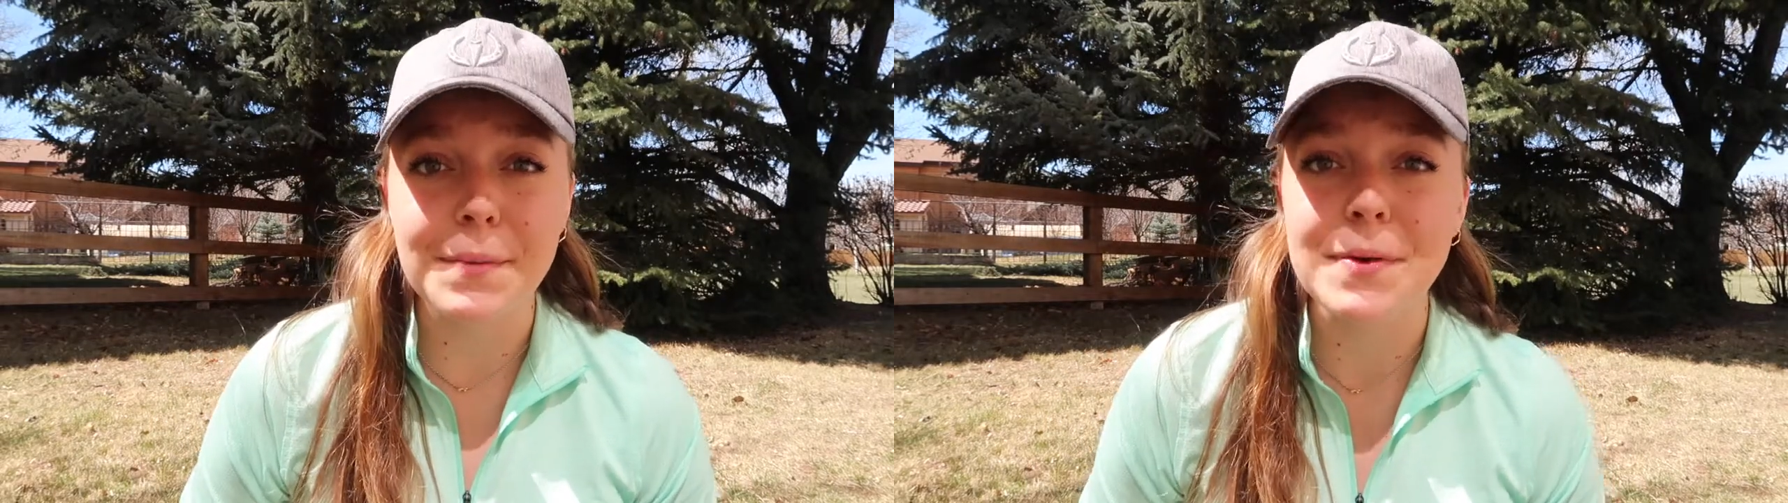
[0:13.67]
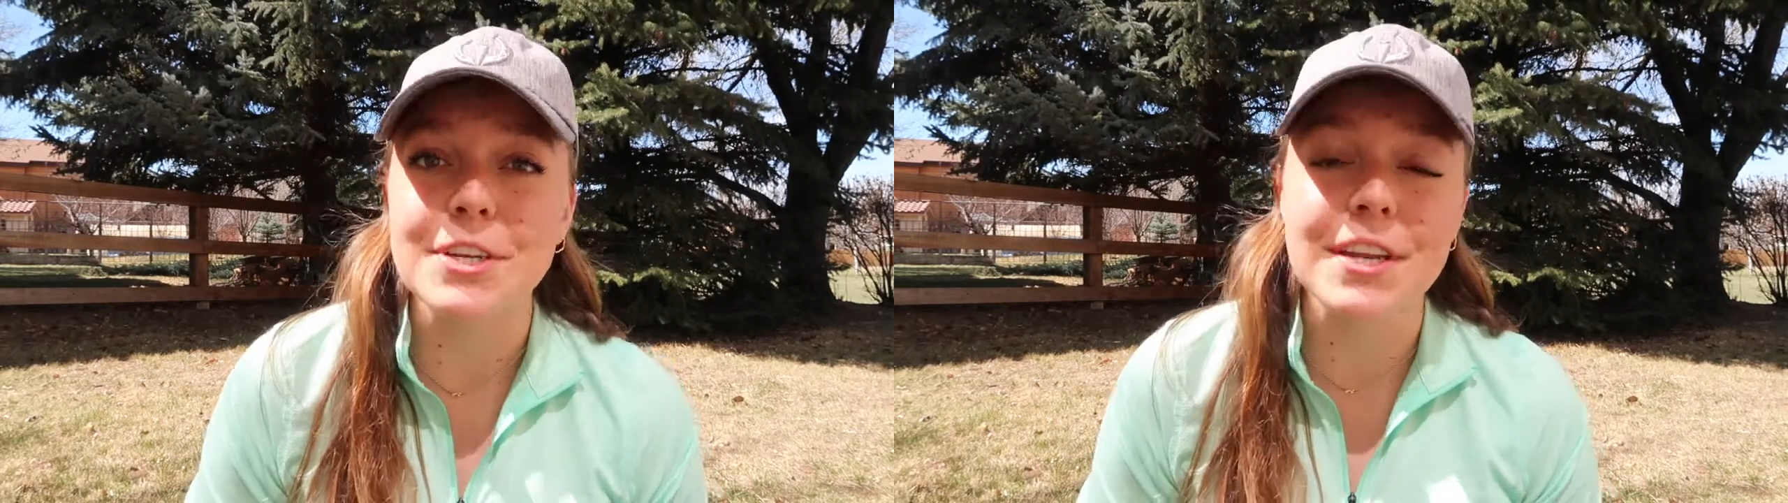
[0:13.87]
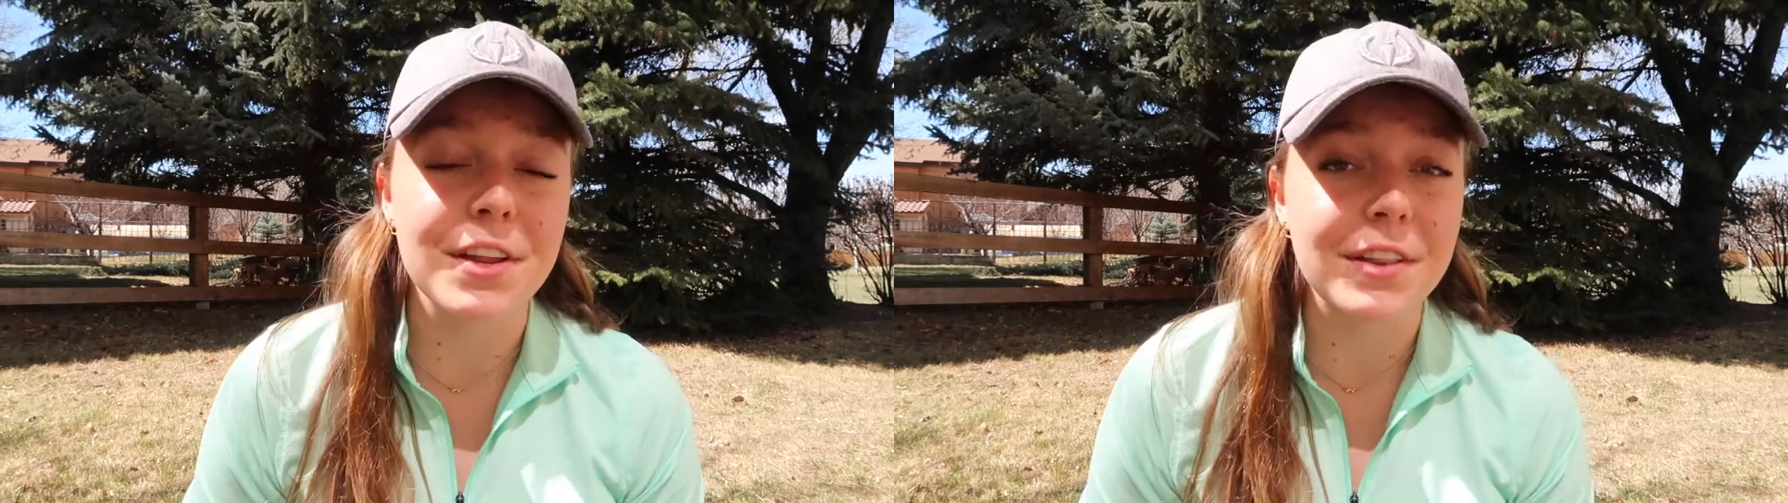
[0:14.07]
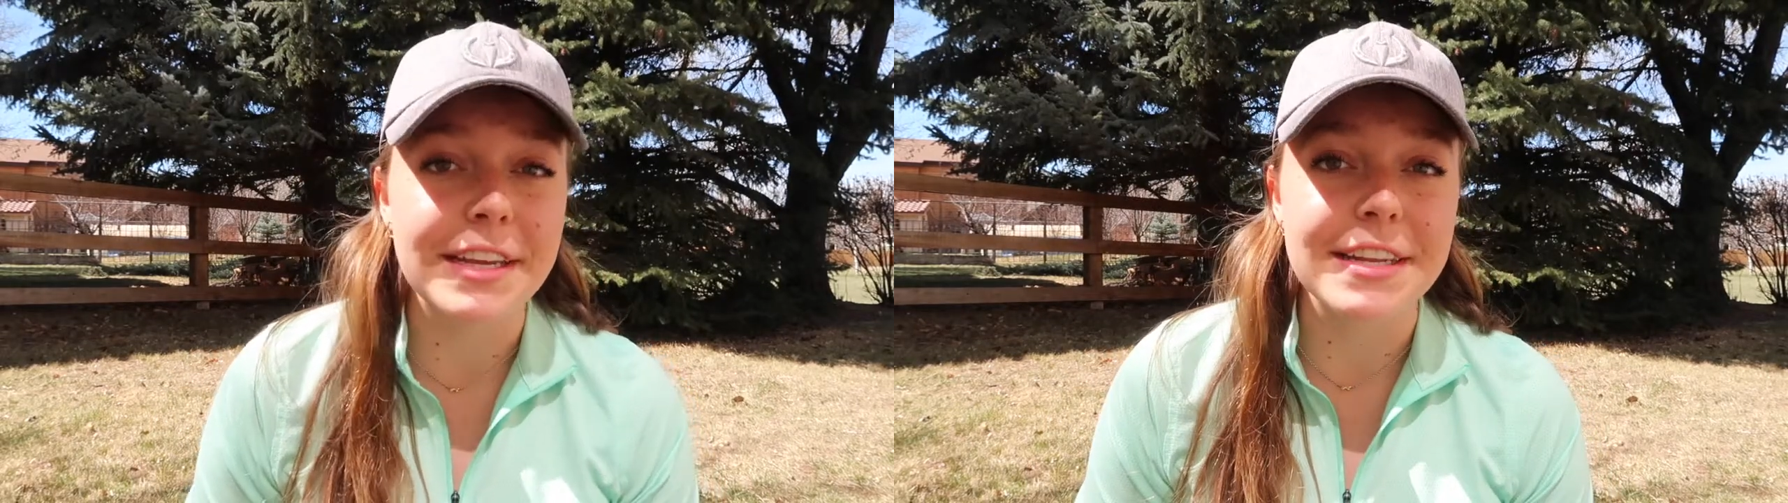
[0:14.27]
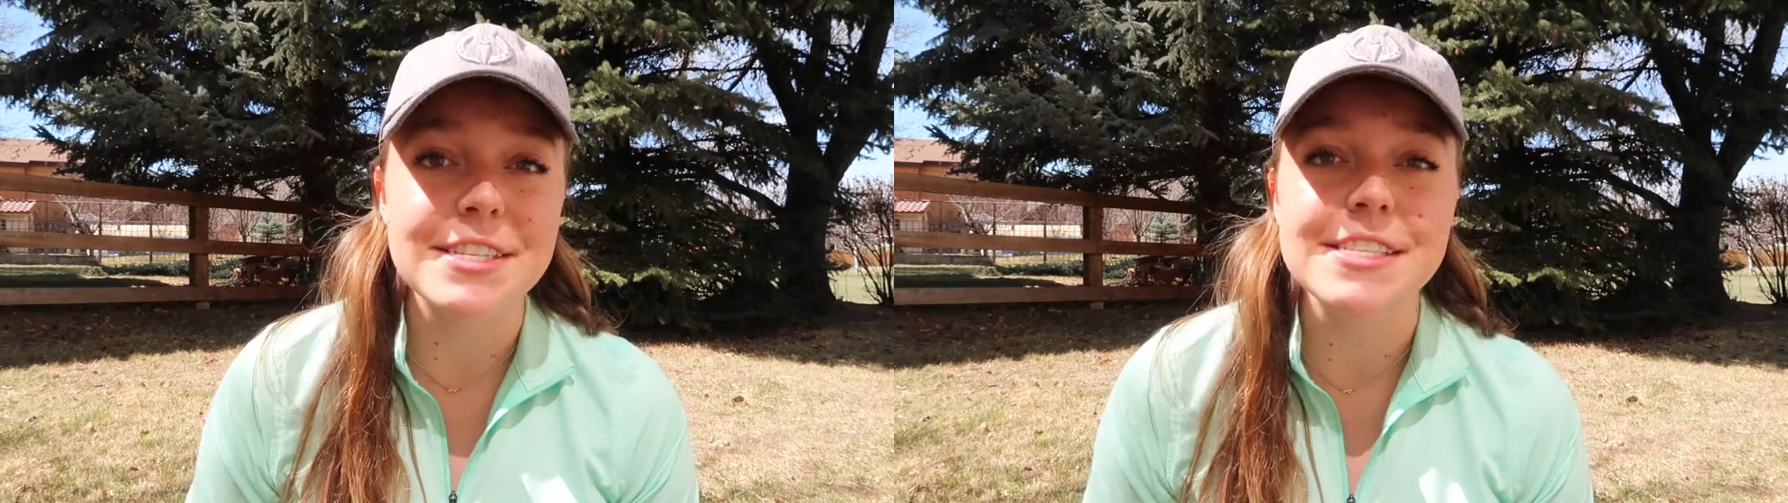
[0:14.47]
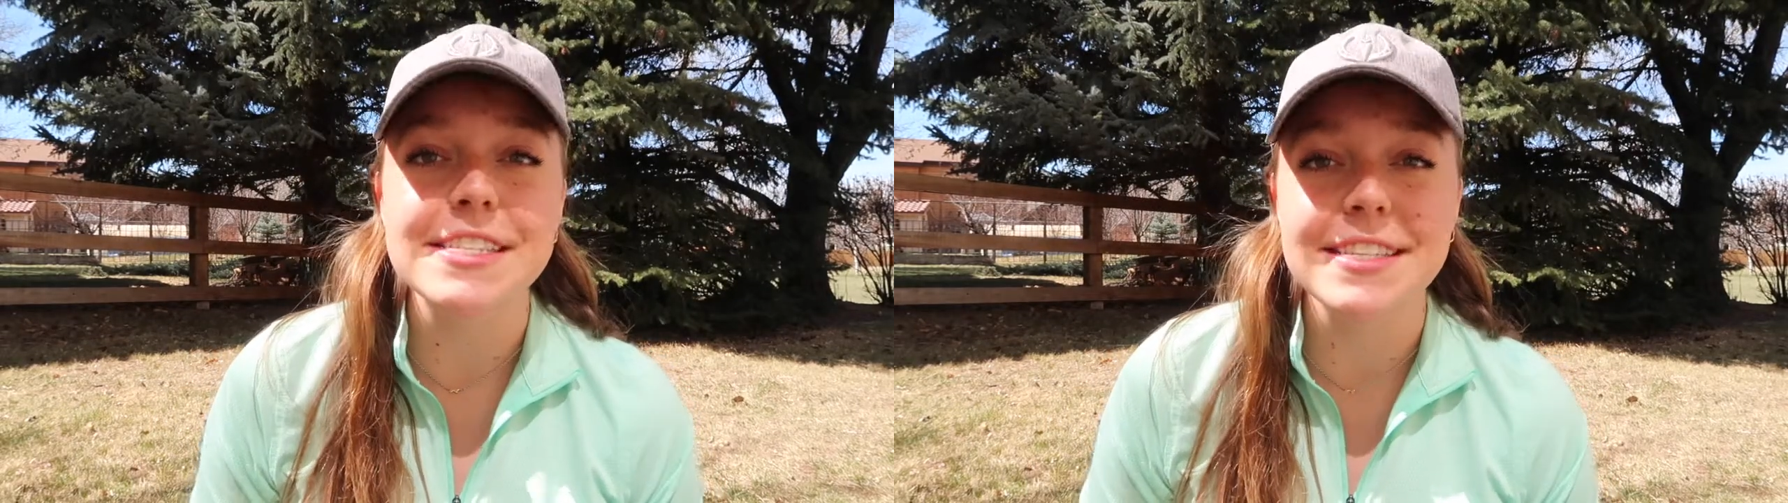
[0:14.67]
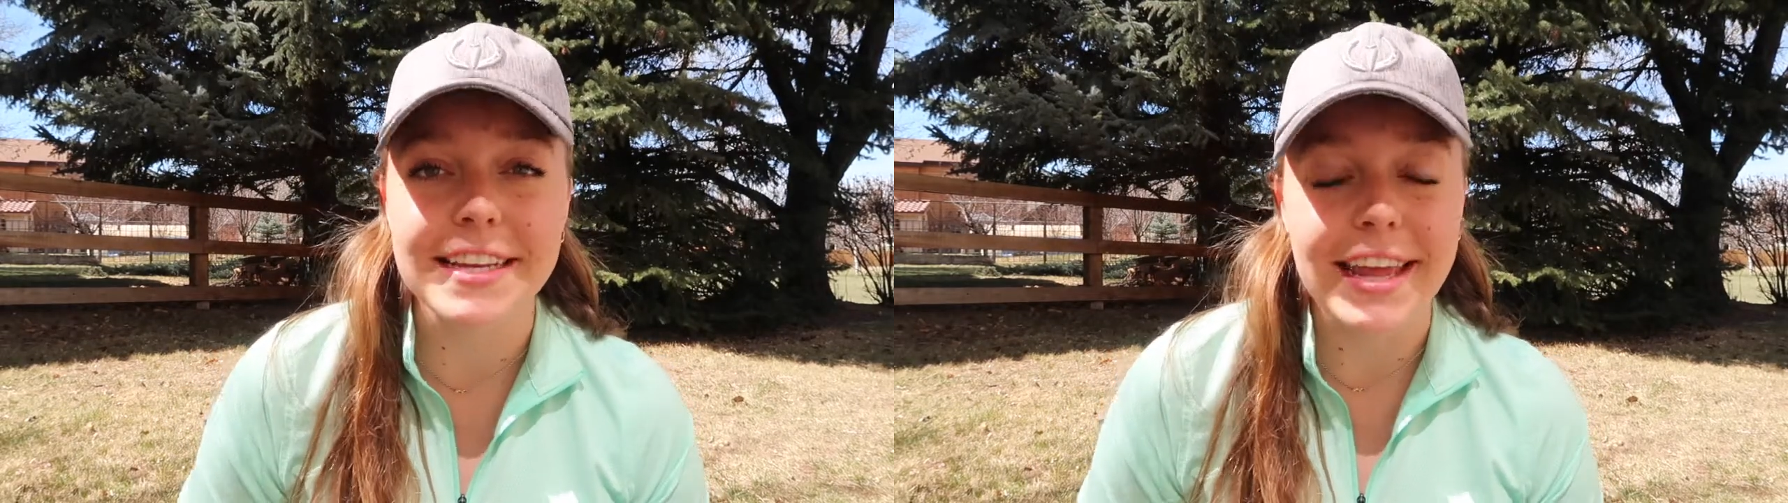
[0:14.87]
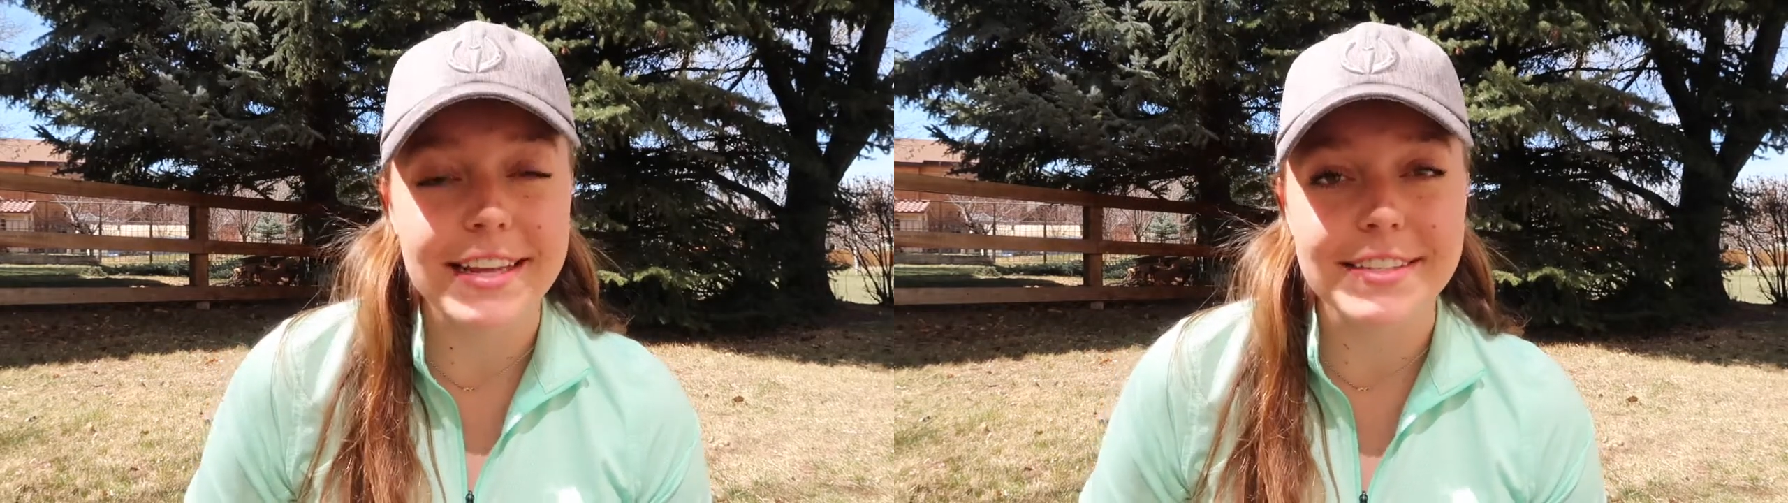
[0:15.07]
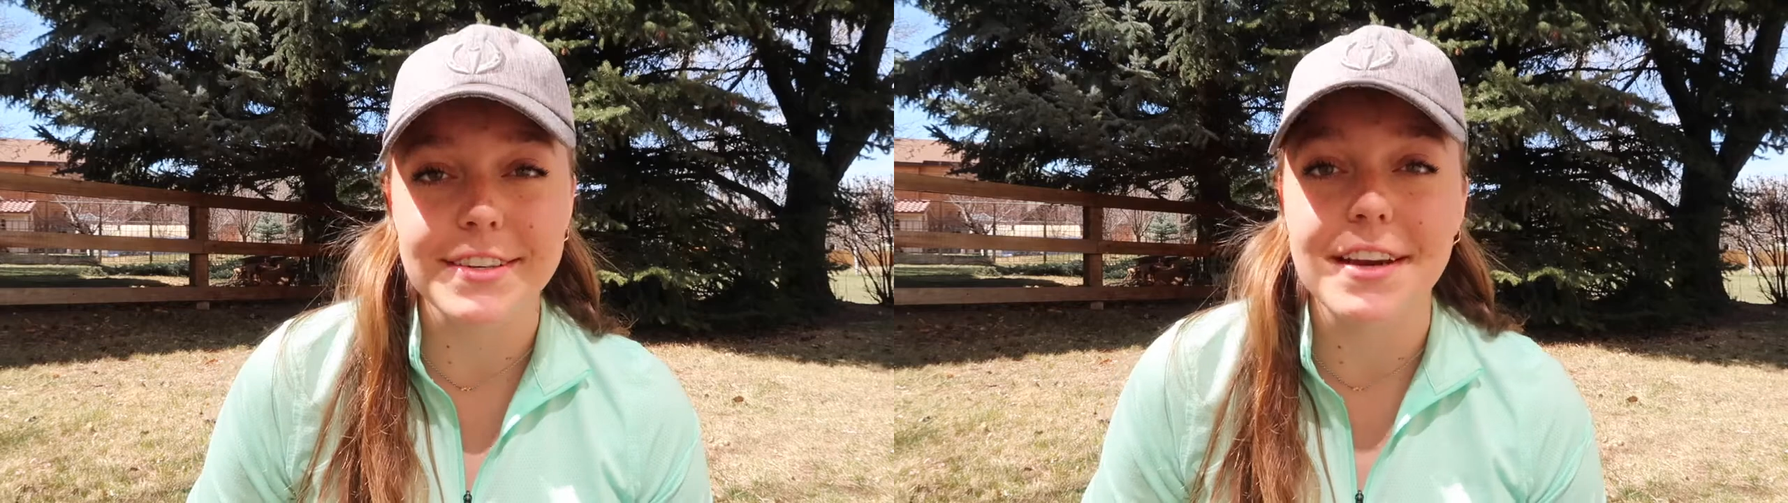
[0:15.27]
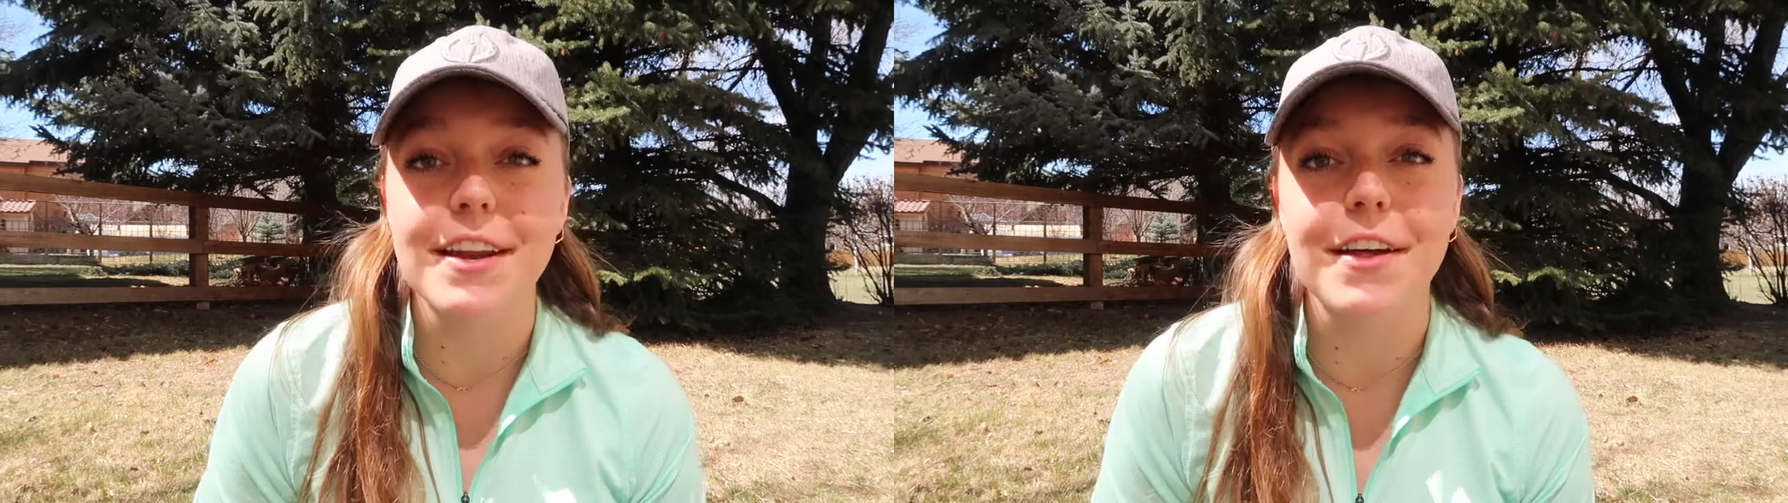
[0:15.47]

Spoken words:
which can lead to skin cancer and